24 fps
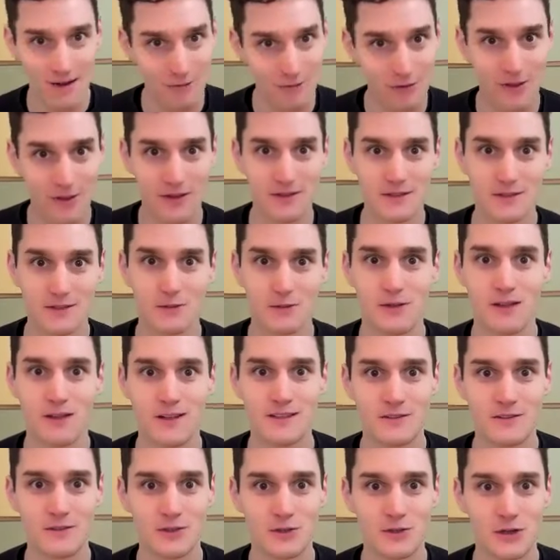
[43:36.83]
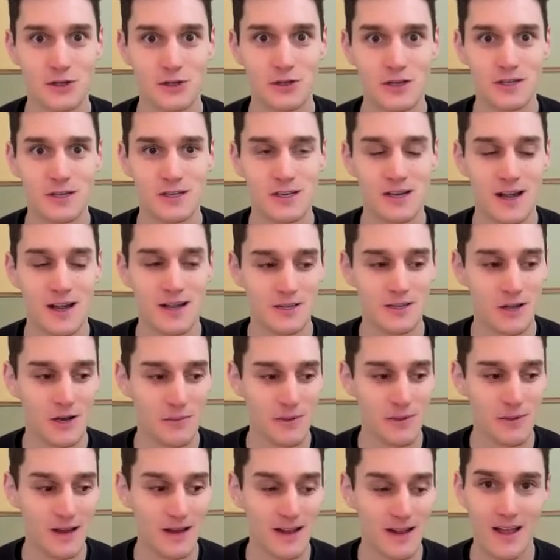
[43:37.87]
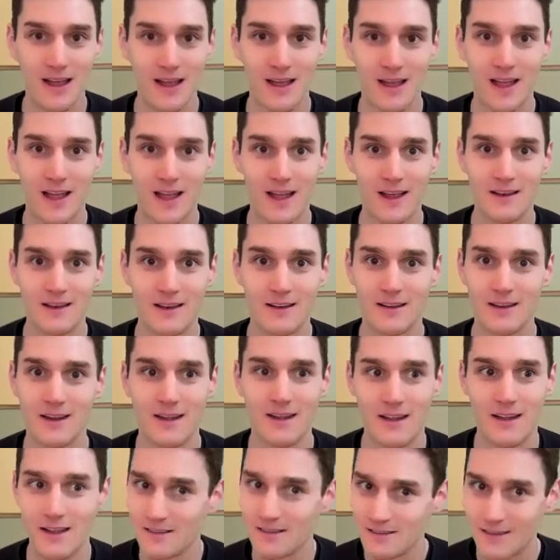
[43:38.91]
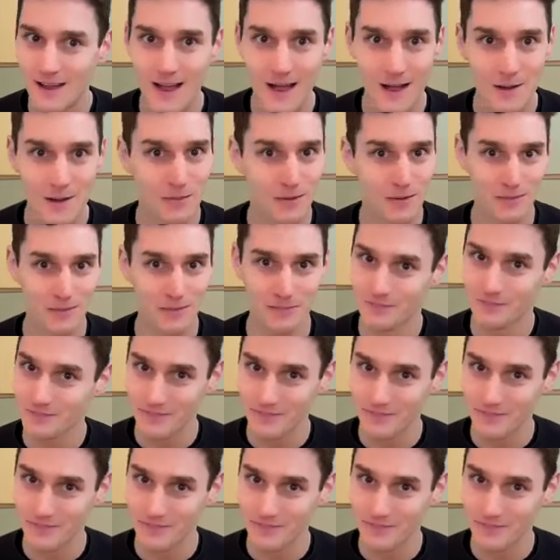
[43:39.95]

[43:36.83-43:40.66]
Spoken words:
Everything is through the lens of structured, digitize, automate. And lab,